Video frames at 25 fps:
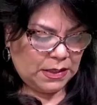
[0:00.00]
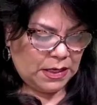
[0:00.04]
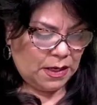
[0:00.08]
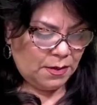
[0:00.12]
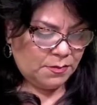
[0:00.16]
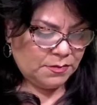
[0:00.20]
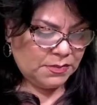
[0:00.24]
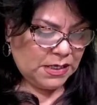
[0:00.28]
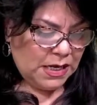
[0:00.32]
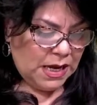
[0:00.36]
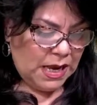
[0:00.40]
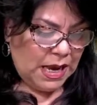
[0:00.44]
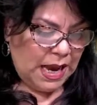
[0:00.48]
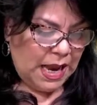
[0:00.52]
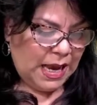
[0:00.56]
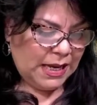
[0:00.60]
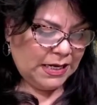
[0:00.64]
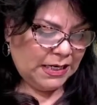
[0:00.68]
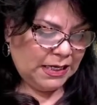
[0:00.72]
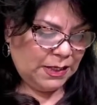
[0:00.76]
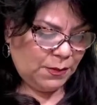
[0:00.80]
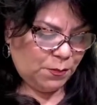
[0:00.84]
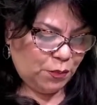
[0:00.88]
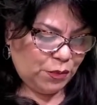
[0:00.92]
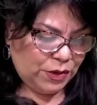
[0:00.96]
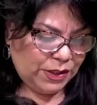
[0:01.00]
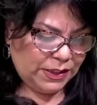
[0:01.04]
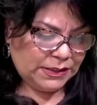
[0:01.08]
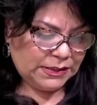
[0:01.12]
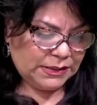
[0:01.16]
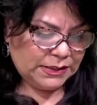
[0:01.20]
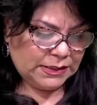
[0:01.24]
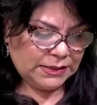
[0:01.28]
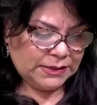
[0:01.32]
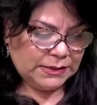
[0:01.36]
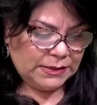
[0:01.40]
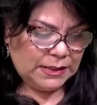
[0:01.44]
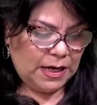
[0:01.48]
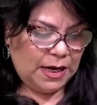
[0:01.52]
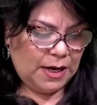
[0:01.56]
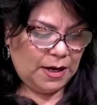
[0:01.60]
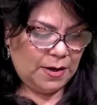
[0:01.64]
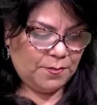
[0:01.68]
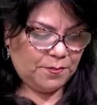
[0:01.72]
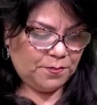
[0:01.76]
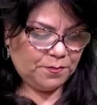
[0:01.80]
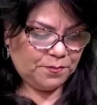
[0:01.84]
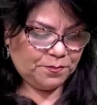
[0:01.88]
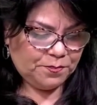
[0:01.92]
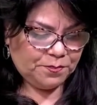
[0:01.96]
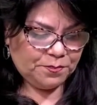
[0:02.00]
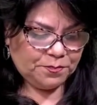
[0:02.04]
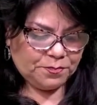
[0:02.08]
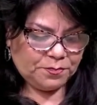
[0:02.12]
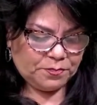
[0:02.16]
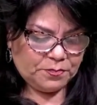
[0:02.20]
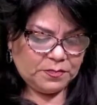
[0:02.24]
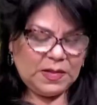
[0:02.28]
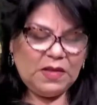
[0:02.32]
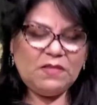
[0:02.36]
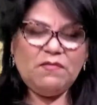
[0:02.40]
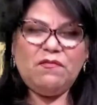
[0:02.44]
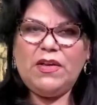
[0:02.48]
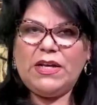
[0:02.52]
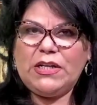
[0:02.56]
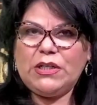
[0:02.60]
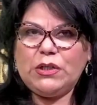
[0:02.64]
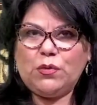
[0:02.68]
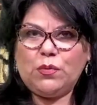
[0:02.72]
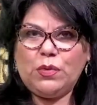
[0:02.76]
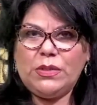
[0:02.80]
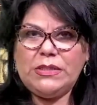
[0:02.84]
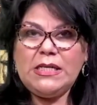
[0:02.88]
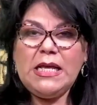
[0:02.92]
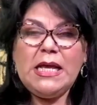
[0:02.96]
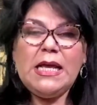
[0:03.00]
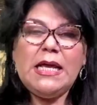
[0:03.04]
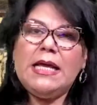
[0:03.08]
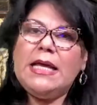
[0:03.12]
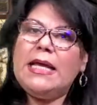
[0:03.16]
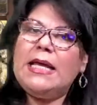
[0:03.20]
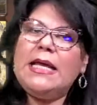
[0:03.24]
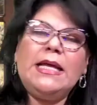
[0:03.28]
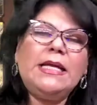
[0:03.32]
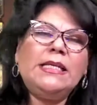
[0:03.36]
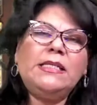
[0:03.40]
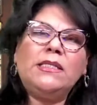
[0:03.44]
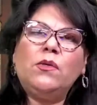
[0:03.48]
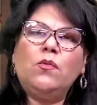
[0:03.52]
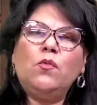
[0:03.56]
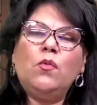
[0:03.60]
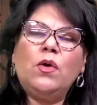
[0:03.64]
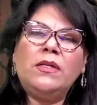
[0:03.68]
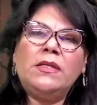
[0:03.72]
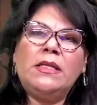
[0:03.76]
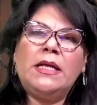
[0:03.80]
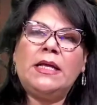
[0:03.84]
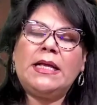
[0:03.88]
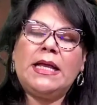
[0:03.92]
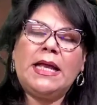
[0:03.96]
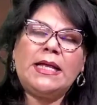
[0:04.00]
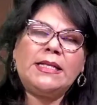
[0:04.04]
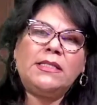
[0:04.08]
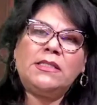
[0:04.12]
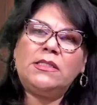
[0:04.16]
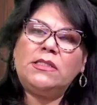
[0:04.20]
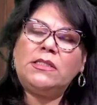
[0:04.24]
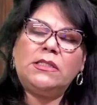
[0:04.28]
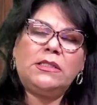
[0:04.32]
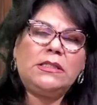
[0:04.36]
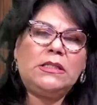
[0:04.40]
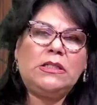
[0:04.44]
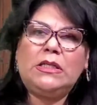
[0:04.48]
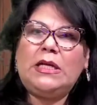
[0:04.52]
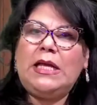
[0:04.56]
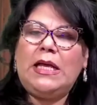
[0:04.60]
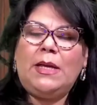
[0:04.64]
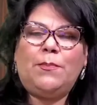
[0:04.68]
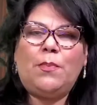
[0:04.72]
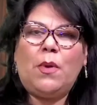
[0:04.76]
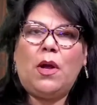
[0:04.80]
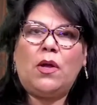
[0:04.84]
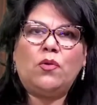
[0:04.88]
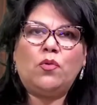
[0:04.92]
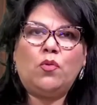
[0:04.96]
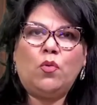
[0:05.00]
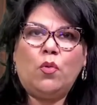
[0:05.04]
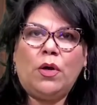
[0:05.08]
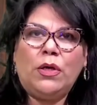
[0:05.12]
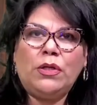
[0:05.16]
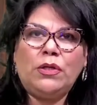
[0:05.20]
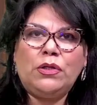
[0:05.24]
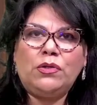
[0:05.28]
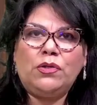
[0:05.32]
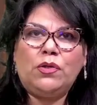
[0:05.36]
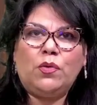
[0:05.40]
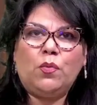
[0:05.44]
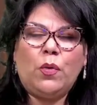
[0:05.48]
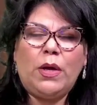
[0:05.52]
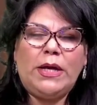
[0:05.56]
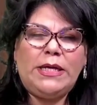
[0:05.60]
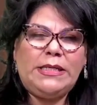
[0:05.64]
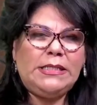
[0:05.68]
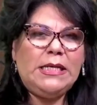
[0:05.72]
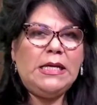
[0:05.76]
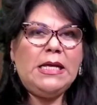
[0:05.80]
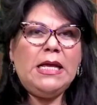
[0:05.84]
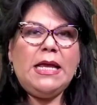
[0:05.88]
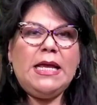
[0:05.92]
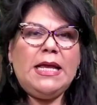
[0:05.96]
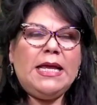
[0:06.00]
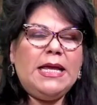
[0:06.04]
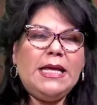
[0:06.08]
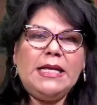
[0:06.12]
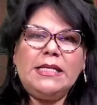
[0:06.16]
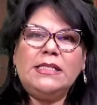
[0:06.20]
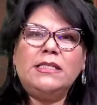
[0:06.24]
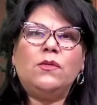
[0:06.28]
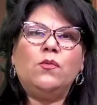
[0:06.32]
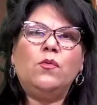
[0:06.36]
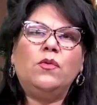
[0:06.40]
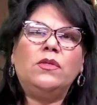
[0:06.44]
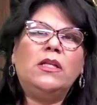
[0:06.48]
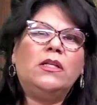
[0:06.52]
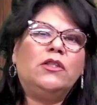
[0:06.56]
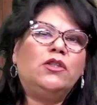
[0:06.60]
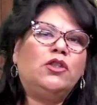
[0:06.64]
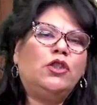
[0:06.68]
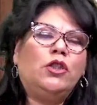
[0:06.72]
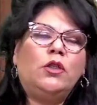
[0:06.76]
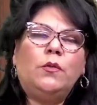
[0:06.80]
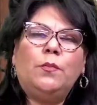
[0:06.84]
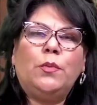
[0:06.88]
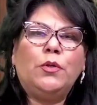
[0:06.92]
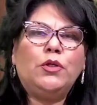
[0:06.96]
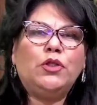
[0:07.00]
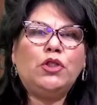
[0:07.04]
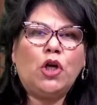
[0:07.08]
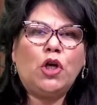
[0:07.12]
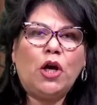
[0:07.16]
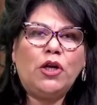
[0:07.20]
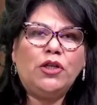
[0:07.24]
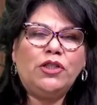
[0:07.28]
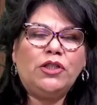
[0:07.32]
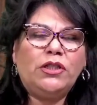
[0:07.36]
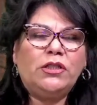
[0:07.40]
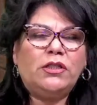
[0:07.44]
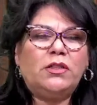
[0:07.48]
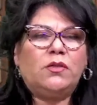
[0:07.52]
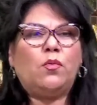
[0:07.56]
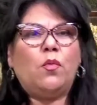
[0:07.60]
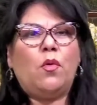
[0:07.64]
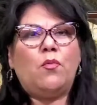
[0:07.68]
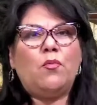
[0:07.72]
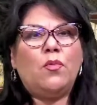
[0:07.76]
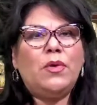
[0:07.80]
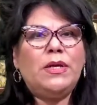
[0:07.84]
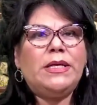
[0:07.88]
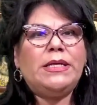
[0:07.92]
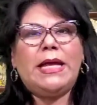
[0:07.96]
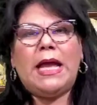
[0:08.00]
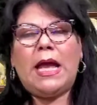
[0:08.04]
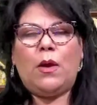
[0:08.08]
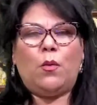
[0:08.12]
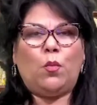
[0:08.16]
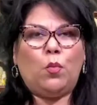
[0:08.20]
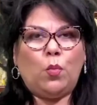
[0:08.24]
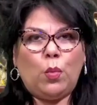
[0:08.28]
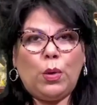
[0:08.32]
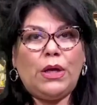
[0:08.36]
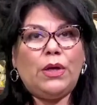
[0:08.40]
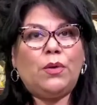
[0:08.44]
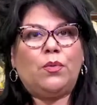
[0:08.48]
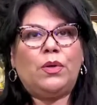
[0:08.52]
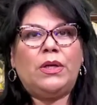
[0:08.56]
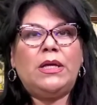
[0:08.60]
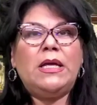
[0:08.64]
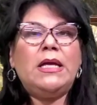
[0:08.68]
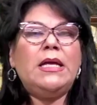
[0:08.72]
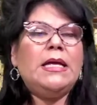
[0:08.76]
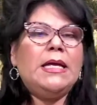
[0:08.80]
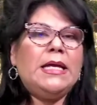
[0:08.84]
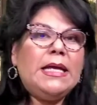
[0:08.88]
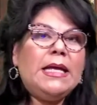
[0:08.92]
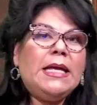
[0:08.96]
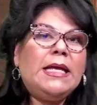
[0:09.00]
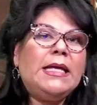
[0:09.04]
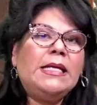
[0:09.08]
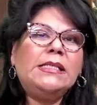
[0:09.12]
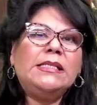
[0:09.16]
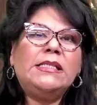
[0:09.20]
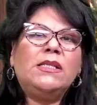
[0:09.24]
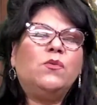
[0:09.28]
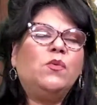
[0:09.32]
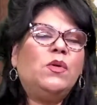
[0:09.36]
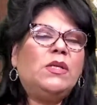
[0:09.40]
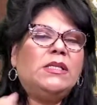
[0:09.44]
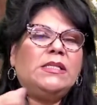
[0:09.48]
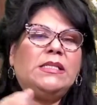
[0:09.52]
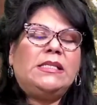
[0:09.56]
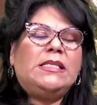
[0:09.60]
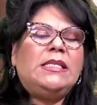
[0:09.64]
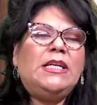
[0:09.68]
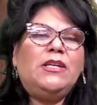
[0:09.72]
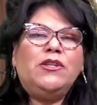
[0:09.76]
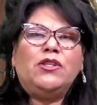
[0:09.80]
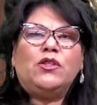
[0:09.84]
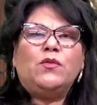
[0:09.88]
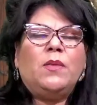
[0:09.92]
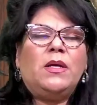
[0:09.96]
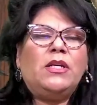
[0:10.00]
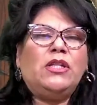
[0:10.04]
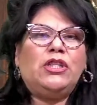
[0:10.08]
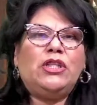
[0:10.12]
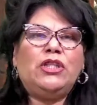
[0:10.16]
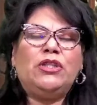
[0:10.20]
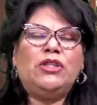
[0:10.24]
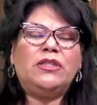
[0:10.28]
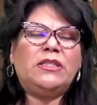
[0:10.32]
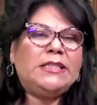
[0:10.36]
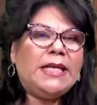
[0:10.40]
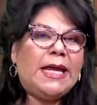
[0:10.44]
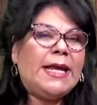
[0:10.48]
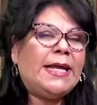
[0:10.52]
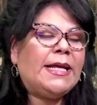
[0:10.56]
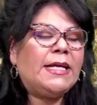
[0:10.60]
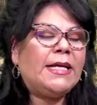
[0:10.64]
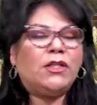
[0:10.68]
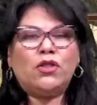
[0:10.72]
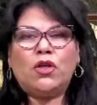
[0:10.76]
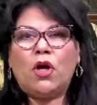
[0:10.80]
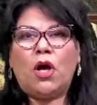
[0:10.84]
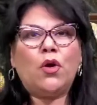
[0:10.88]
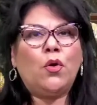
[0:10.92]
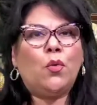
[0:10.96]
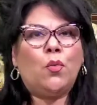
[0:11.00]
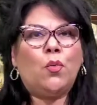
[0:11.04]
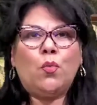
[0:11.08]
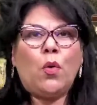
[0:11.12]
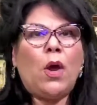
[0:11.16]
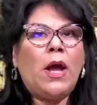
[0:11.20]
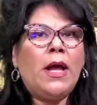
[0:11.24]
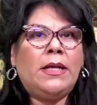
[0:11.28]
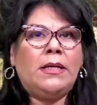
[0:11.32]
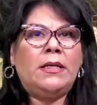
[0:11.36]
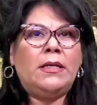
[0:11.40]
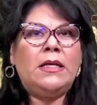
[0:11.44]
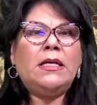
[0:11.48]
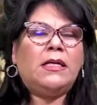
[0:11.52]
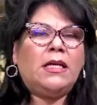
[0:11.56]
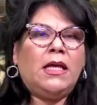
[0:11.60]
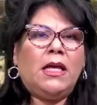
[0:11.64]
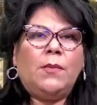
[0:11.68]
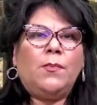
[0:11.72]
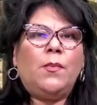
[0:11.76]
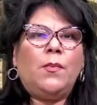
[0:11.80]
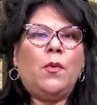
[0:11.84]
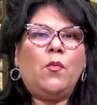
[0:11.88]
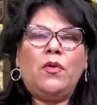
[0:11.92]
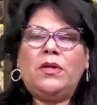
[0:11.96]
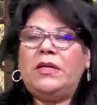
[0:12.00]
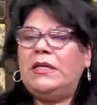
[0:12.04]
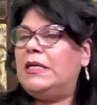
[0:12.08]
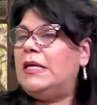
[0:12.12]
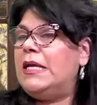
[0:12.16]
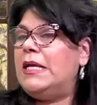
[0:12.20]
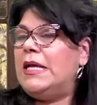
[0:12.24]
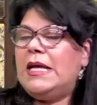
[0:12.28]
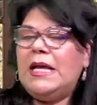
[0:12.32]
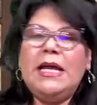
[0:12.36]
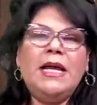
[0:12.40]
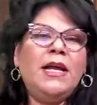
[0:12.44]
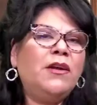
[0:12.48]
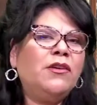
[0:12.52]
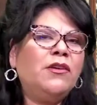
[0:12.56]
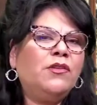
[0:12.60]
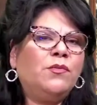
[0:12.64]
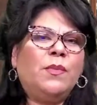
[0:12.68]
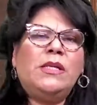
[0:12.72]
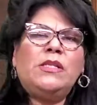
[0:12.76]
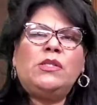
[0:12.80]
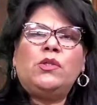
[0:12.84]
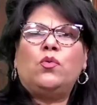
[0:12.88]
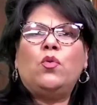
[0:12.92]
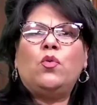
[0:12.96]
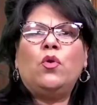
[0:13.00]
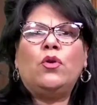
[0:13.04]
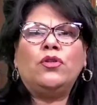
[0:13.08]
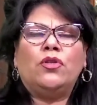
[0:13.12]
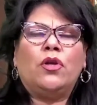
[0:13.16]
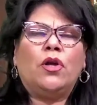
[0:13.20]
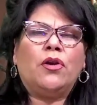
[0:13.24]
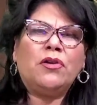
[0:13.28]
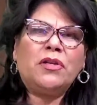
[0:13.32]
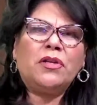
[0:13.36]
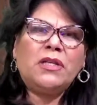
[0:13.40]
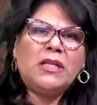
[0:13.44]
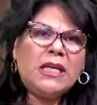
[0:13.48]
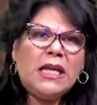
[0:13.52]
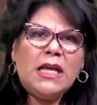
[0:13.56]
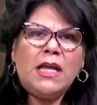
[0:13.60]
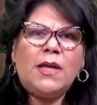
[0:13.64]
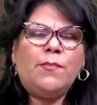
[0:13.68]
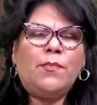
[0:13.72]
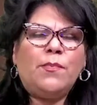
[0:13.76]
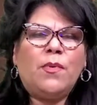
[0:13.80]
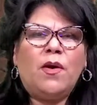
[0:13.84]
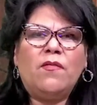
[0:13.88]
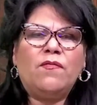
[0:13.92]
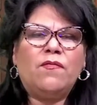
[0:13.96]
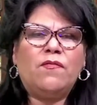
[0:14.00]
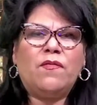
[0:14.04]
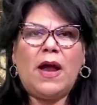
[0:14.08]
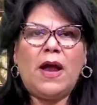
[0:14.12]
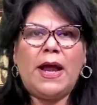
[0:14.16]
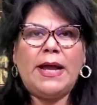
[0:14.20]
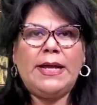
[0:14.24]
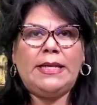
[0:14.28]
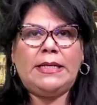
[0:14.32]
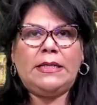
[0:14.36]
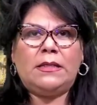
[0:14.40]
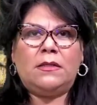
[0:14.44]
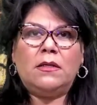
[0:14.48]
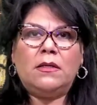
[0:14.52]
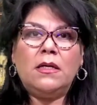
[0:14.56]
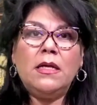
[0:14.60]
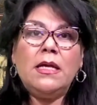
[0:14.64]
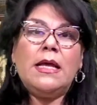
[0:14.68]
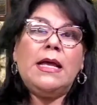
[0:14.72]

comes and he brings us um, victories. He's the one that gets us to keep on going through the race. He's the one that supercharges when we get weary. He's the one that says, Here's my shield, take it, daughter, run, keep on running. Here's my sword, daughter, keep on fighting.